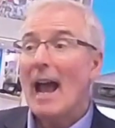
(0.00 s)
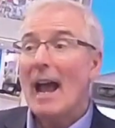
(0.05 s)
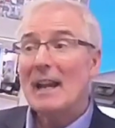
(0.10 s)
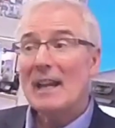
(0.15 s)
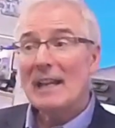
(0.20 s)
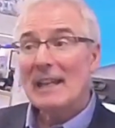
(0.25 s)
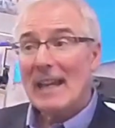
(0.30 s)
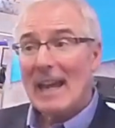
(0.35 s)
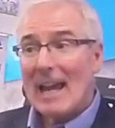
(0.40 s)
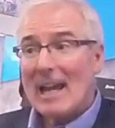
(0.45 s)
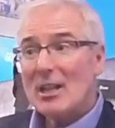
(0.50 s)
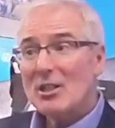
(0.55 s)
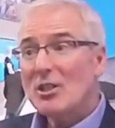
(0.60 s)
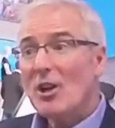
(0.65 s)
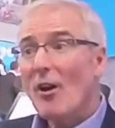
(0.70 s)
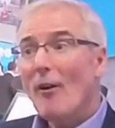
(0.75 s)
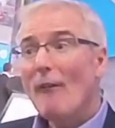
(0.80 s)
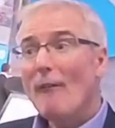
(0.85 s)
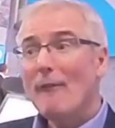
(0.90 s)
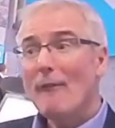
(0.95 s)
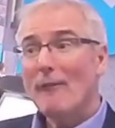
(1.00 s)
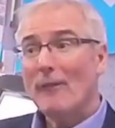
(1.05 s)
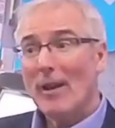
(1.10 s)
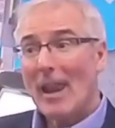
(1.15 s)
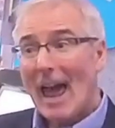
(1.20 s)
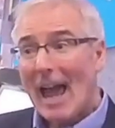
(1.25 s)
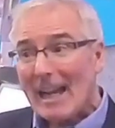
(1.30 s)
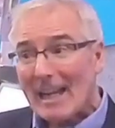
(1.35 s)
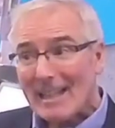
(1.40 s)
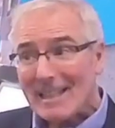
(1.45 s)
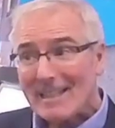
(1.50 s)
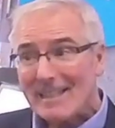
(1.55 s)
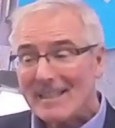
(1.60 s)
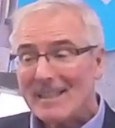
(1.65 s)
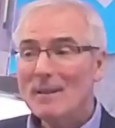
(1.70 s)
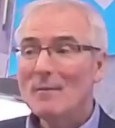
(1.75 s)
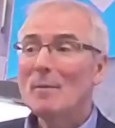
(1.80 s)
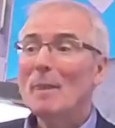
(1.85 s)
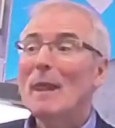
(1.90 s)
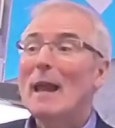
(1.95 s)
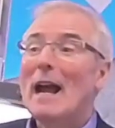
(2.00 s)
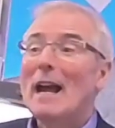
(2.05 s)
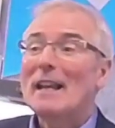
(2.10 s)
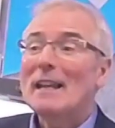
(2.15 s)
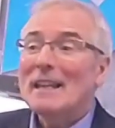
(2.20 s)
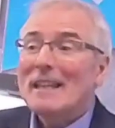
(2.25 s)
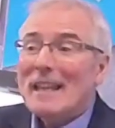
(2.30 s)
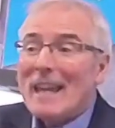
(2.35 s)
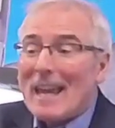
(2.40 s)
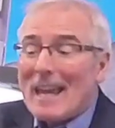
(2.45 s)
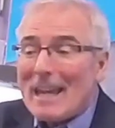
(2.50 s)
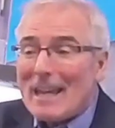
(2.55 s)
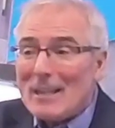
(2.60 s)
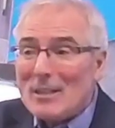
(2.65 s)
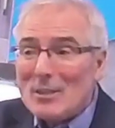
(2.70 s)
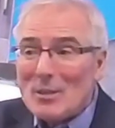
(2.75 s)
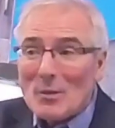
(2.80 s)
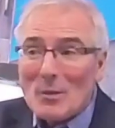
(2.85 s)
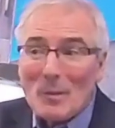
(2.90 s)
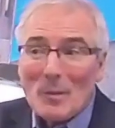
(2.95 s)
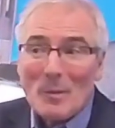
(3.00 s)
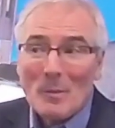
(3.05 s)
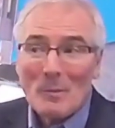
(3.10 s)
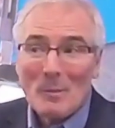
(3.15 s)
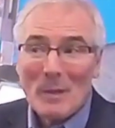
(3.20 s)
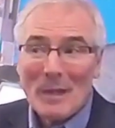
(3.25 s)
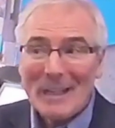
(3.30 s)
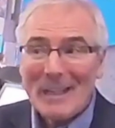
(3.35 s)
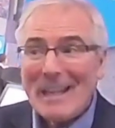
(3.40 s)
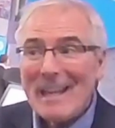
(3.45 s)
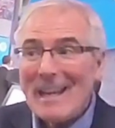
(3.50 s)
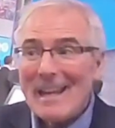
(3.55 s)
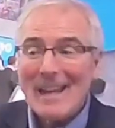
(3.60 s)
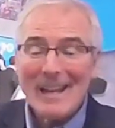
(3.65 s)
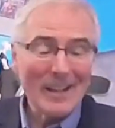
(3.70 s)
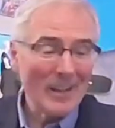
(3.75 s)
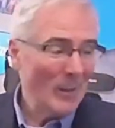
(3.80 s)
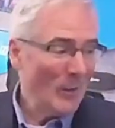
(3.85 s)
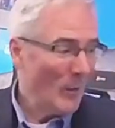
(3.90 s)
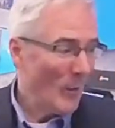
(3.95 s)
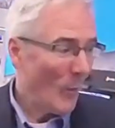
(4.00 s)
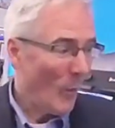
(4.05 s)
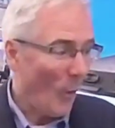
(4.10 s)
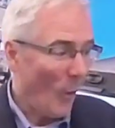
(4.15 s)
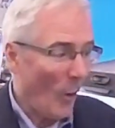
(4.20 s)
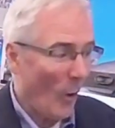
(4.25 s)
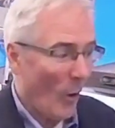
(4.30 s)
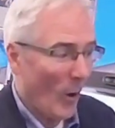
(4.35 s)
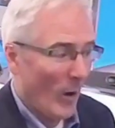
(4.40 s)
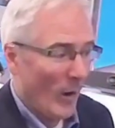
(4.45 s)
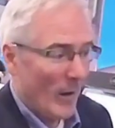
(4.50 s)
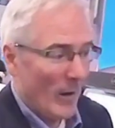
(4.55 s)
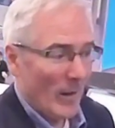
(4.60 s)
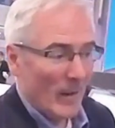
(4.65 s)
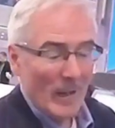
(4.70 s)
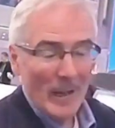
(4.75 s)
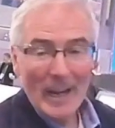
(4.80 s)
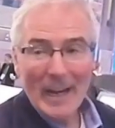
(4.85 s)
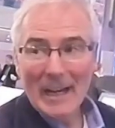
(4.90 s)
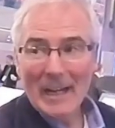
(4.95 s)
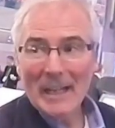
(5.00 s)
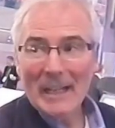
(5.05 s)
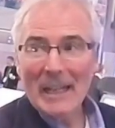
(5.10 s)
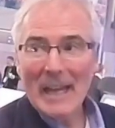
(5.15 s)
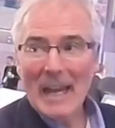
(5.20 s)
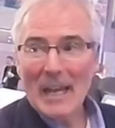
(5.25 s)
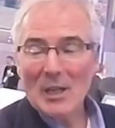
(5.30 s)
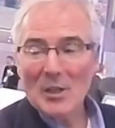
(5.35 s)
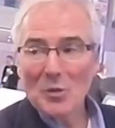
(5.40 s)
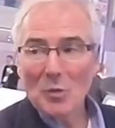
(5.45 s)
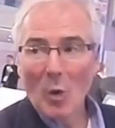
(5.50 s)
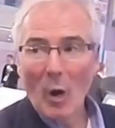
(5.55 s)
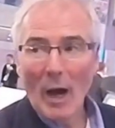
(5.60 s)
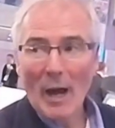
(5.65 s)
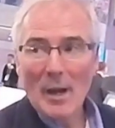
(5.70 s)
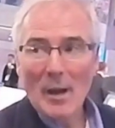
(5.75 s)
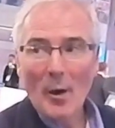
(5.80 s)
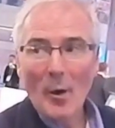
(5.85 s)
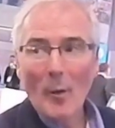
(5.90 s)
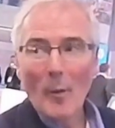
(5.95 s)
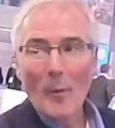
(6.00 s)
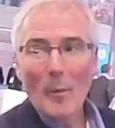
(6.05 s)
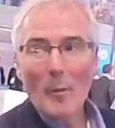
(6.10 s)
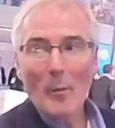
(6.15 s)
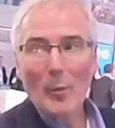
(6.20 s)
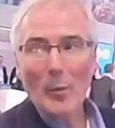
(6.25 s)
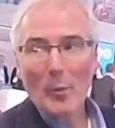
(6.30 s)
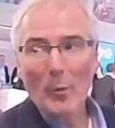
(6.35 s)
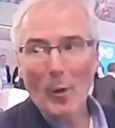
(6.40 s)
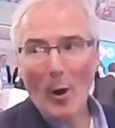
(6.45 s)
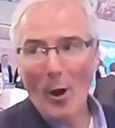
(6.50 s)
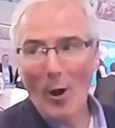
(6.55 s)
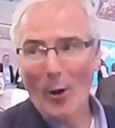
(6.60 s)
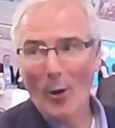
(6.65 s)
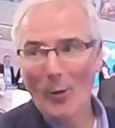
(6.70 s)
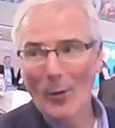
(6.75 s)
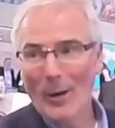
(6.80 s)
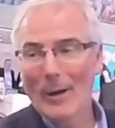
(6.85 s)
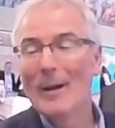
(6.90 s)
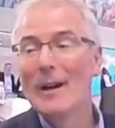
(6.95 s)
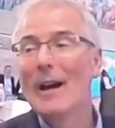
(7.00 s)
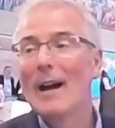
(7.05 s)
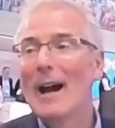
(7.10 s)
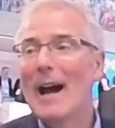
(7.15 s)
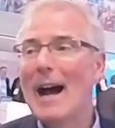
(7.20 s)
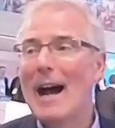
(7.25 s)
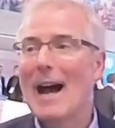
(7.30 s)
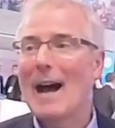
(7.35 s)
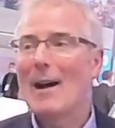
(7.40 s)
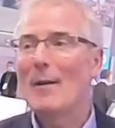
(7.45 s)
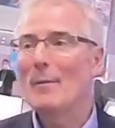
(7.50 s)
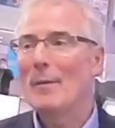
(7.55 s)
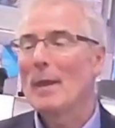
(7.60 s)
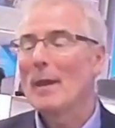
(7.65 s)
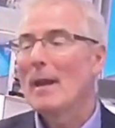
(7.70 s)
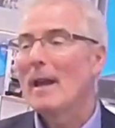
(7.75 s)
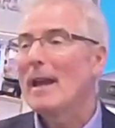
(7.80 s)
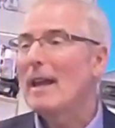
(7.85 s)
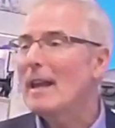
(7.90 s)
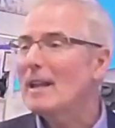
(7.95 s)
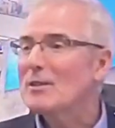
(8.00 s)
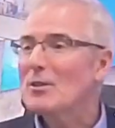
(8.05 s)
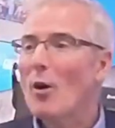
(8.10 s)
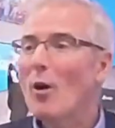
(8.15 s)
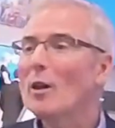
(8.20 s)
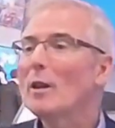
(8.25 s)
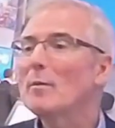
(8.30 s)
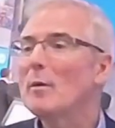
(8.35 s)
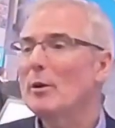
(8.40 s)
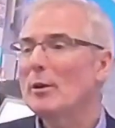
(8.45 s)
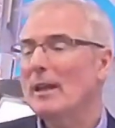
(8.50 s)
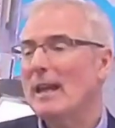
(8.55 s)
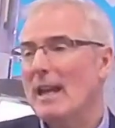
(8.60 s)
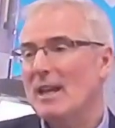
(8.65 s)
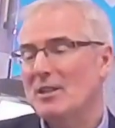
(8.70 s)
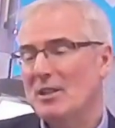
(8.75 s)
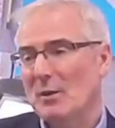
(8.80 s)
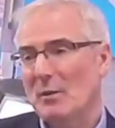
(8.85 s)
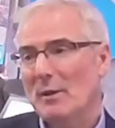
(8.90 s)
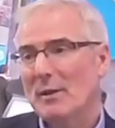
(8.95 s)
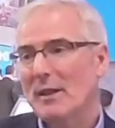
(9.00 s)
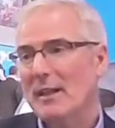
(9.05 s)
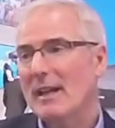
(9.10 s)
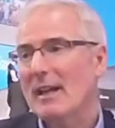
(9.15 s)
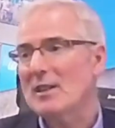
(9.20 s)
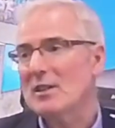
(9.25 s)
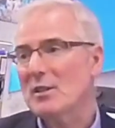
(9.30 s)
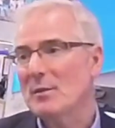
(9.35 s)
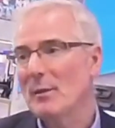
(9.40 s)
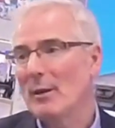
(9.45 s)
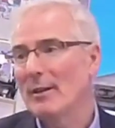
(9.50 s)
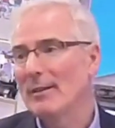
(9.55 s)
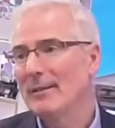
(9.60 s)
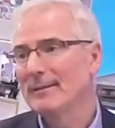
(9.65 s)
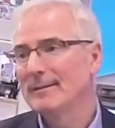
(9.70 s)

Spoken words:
an Engage Flex, an Engage Mini, or an Engage One Pro, it's all about engaging with the customer.